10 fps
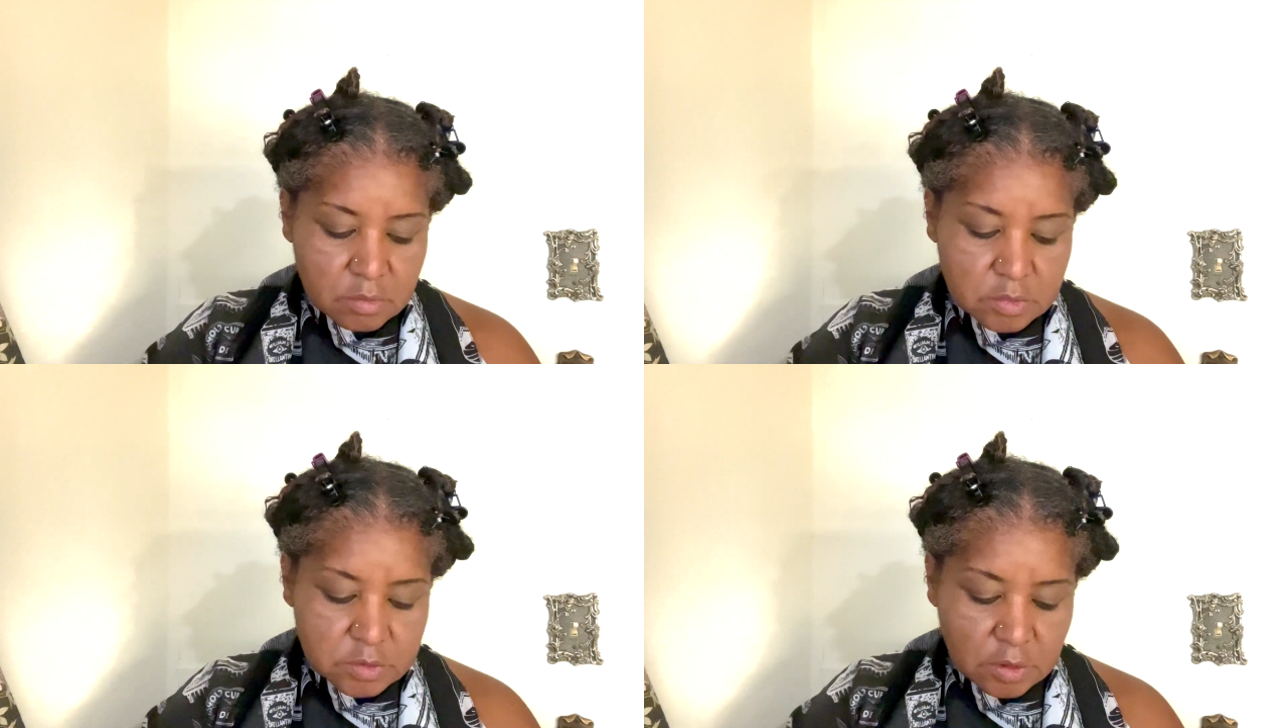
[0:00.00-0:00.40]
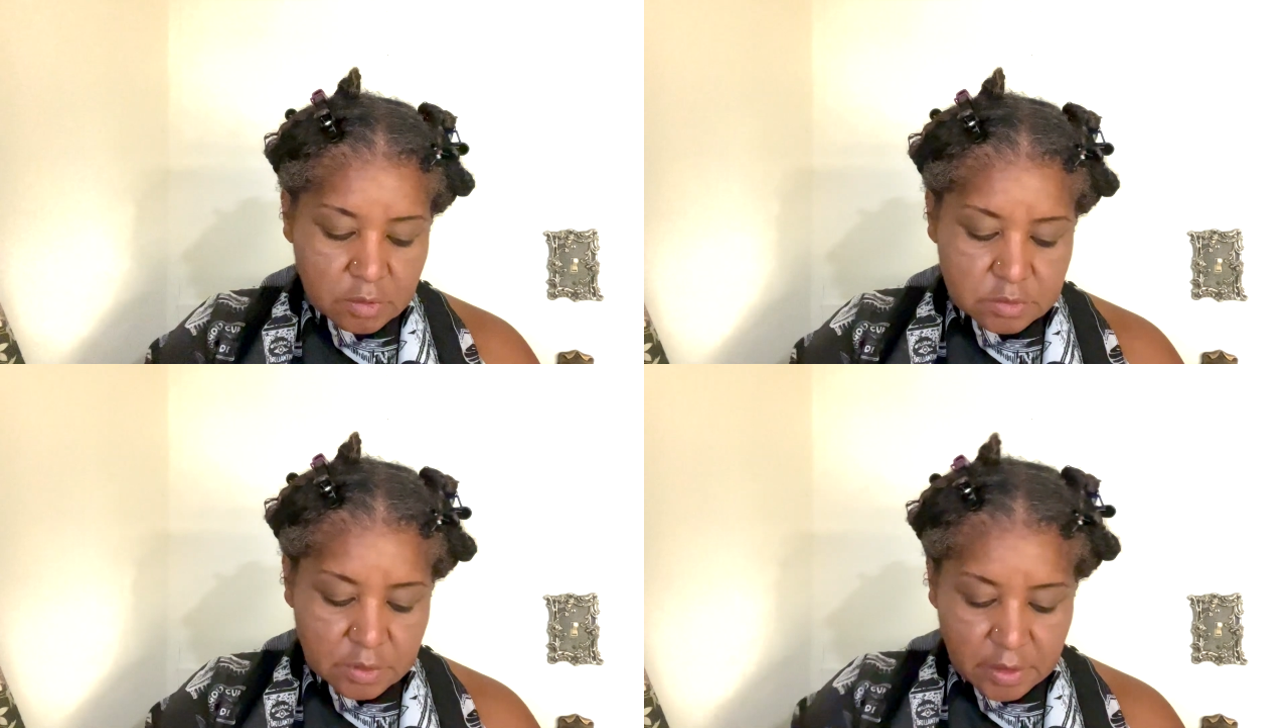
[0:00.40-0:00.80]
So
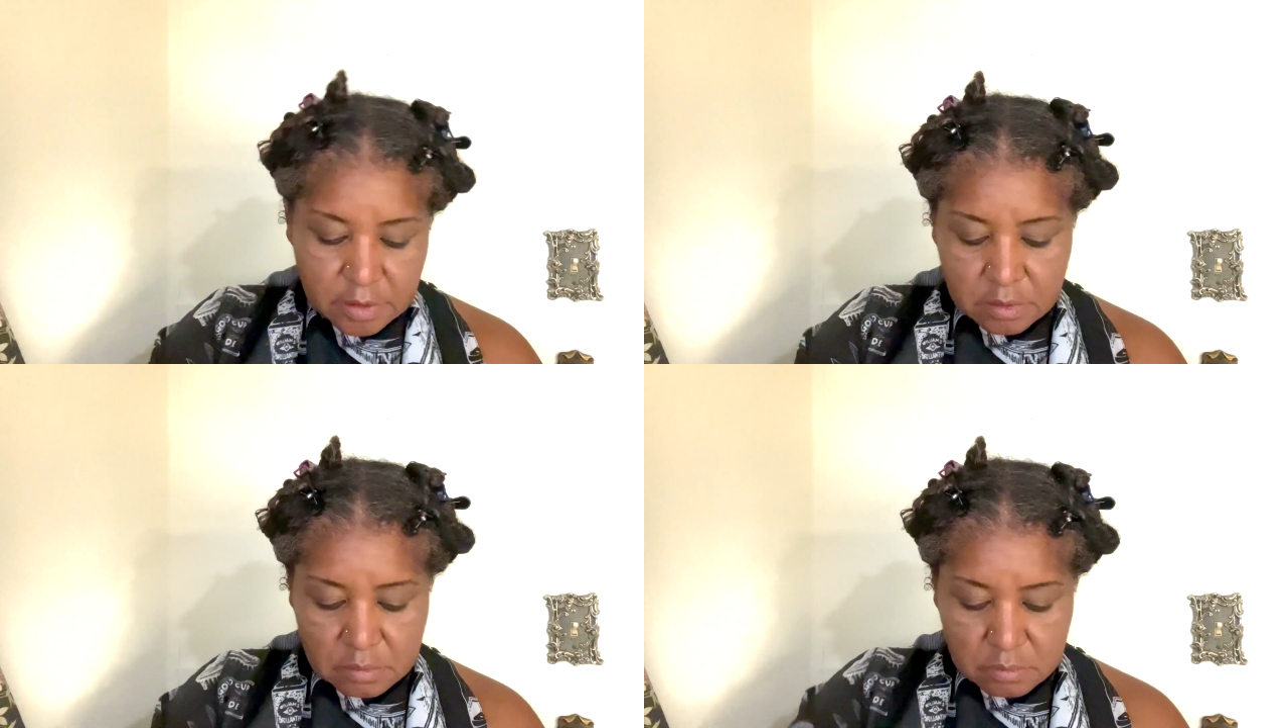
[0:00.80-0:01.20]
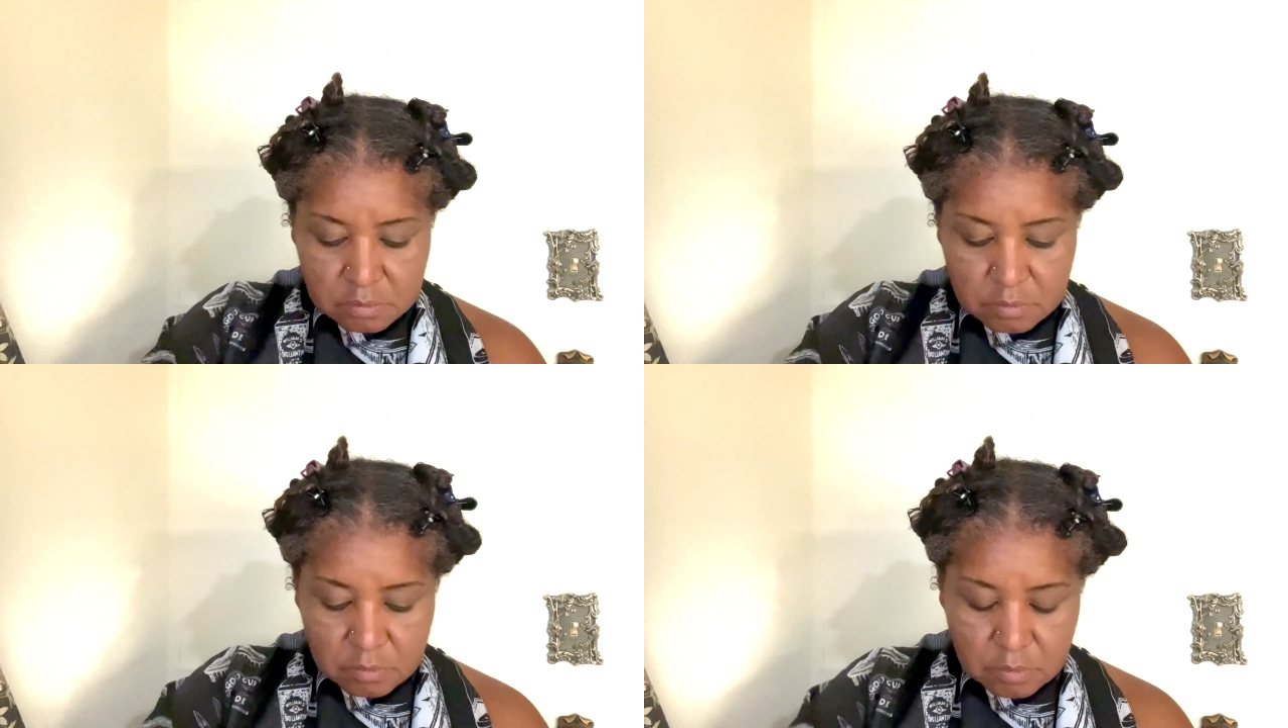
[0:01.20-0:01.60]
it's like,
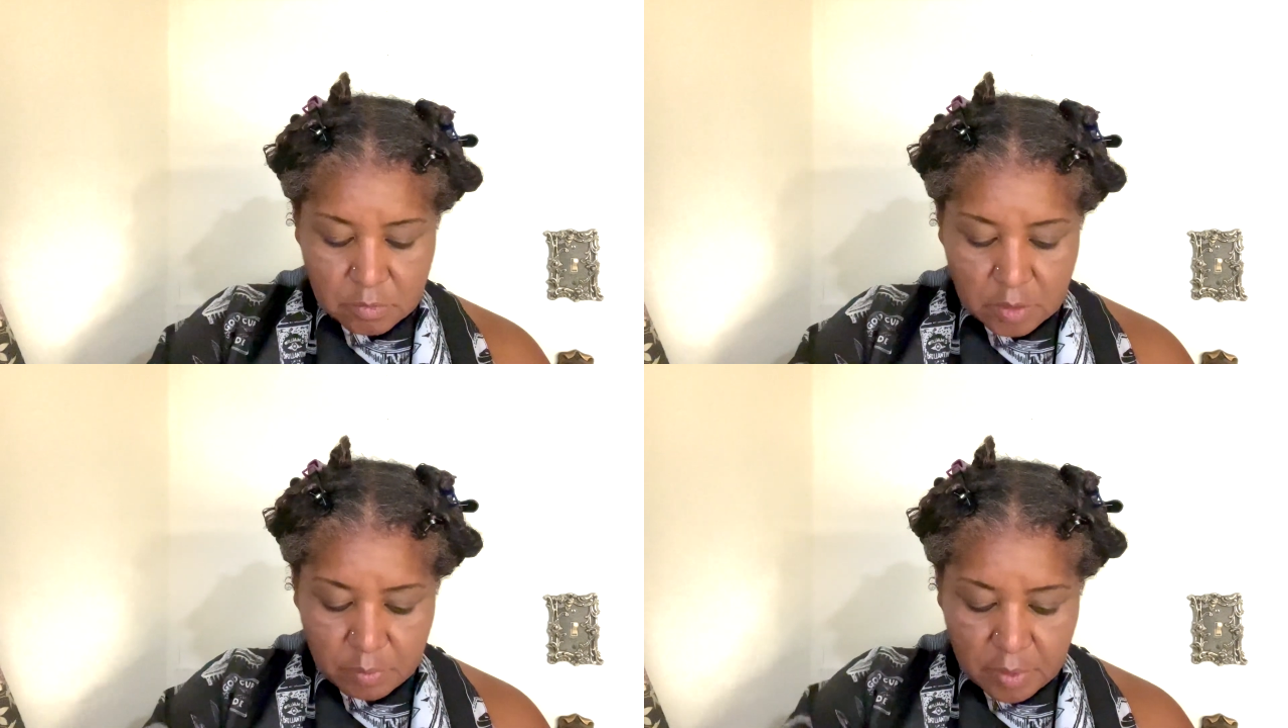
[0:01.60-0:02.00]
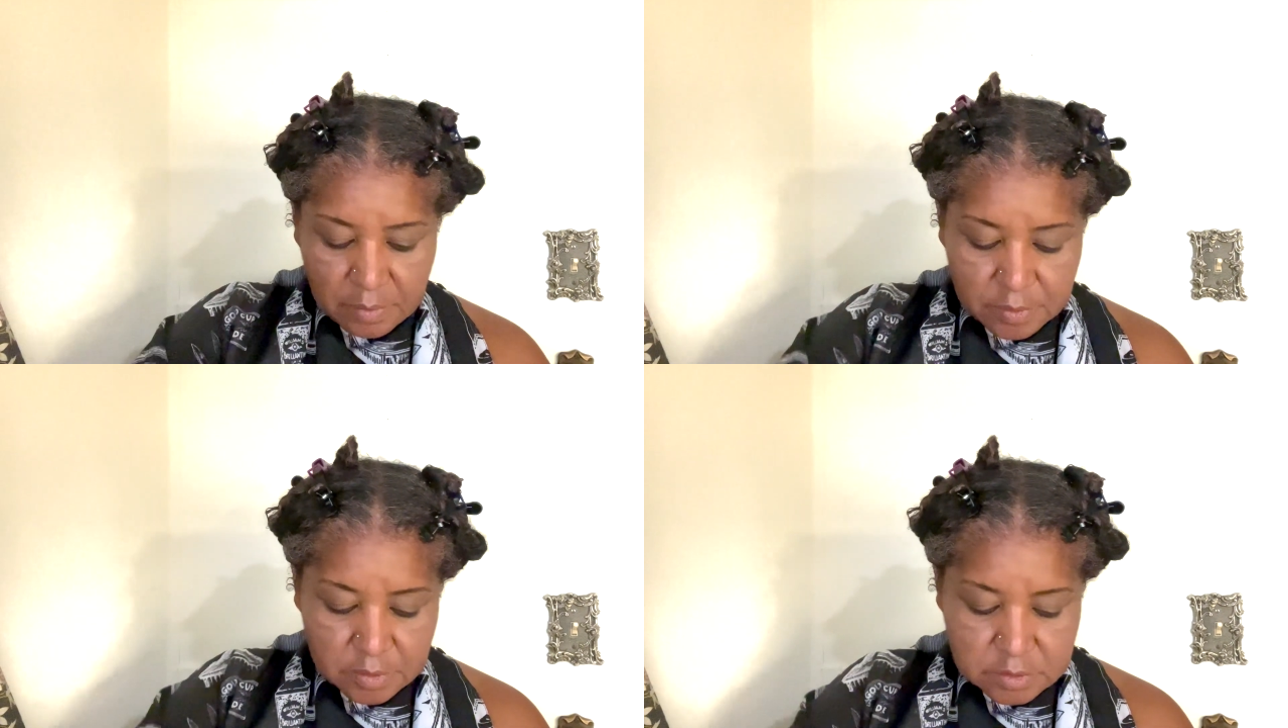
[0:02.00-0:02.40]
I
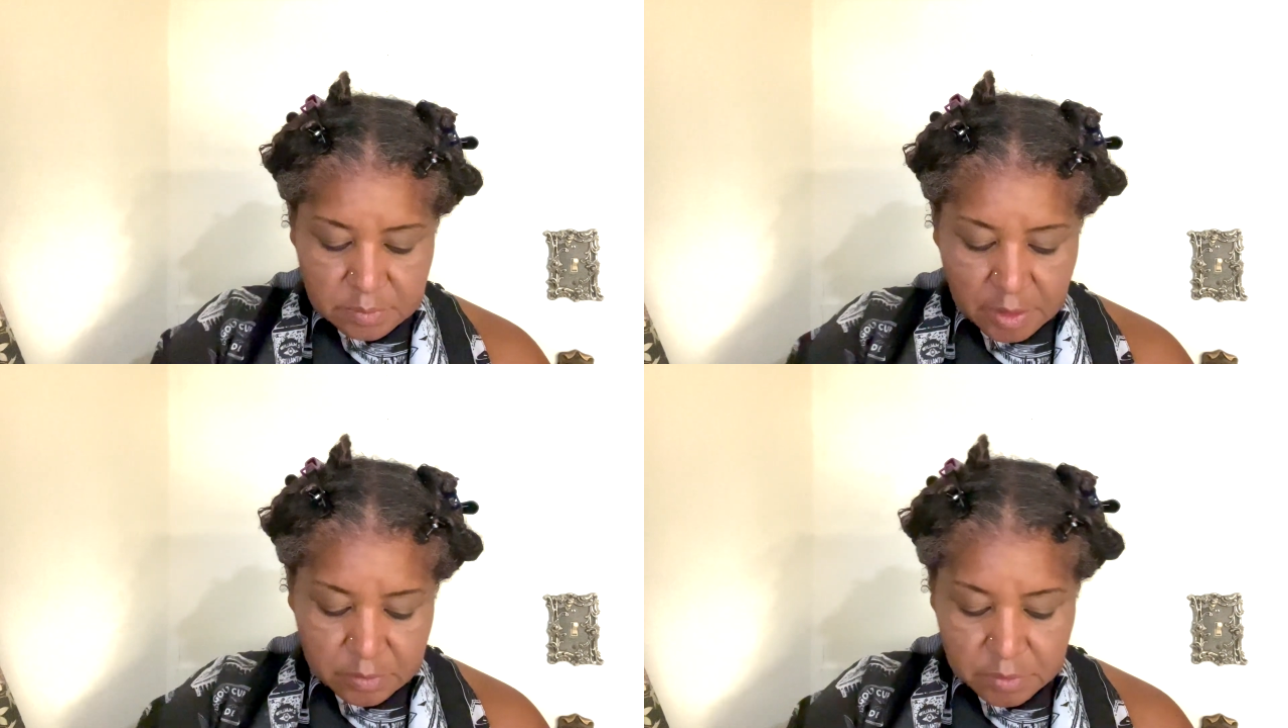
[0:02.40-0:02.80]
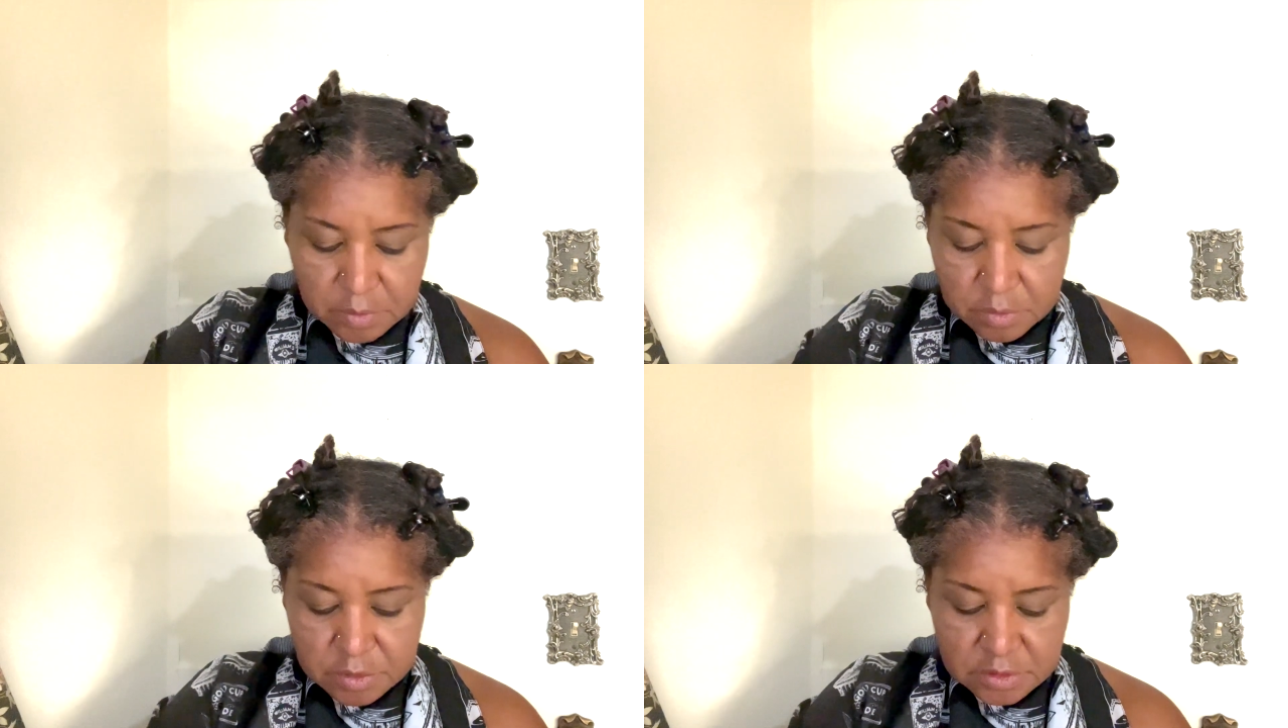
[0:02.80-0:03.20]
probably used about
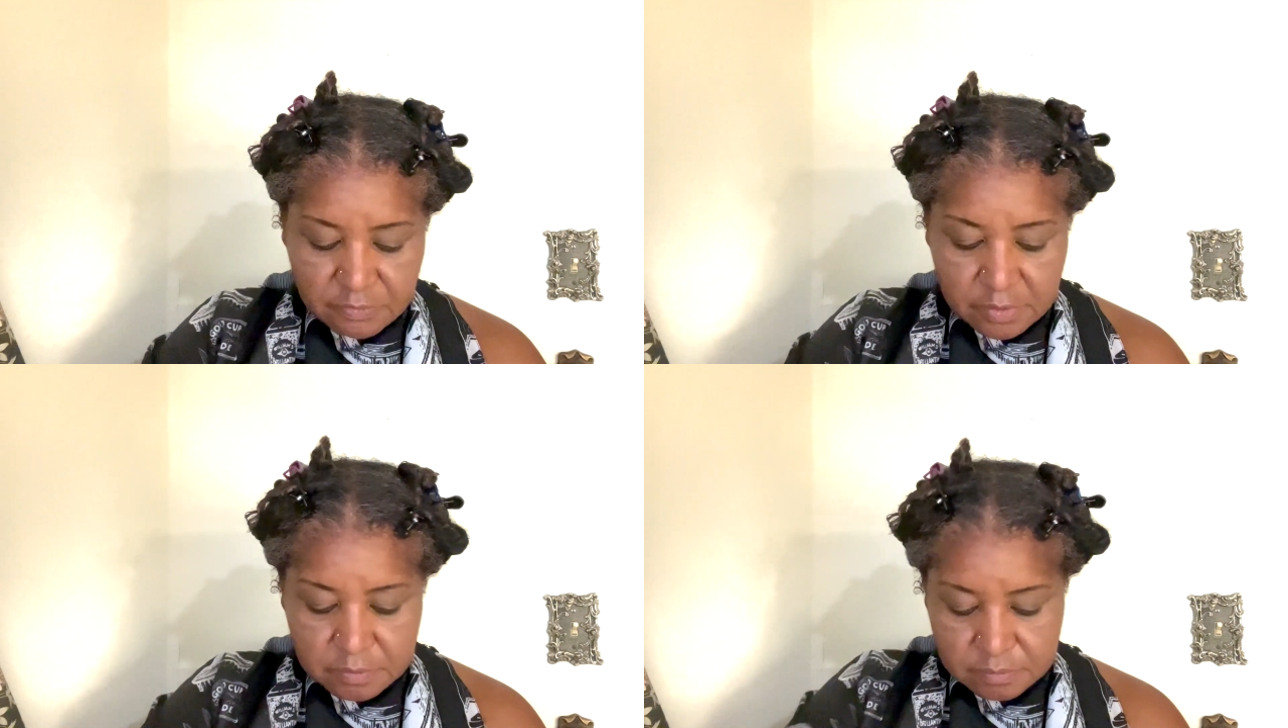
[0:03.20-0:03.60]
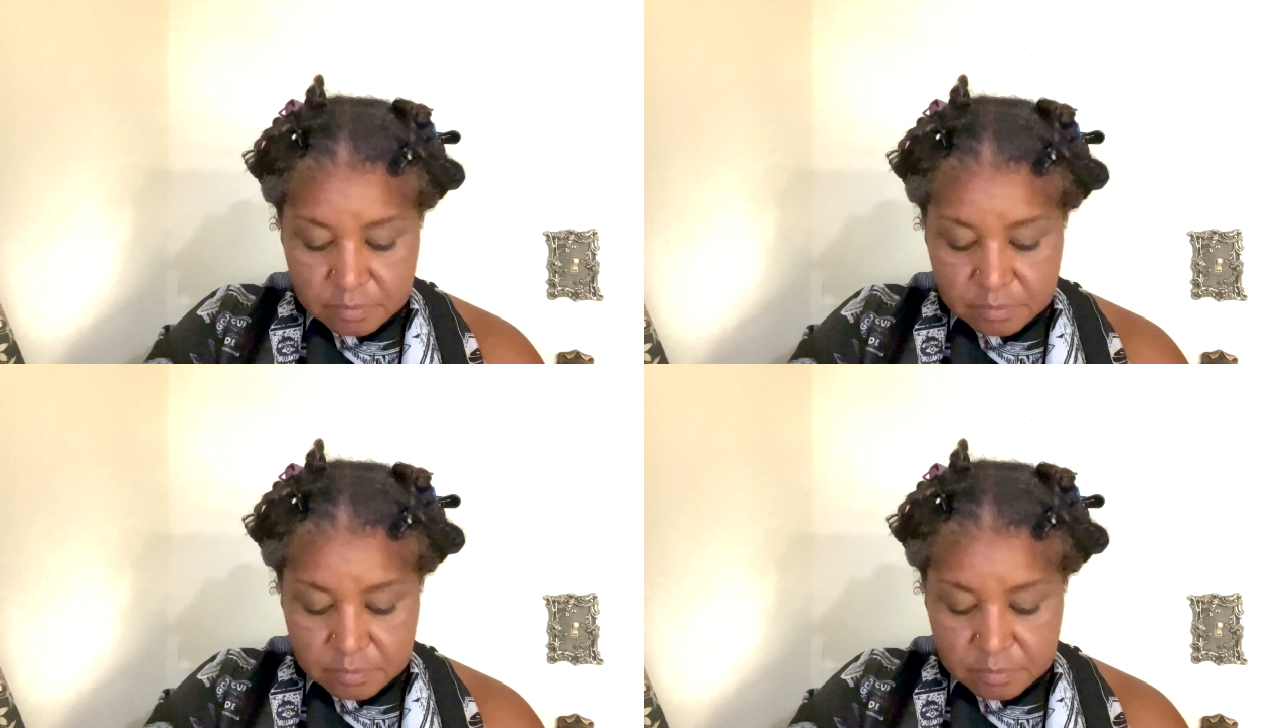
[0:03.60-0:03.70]
3/4 of it.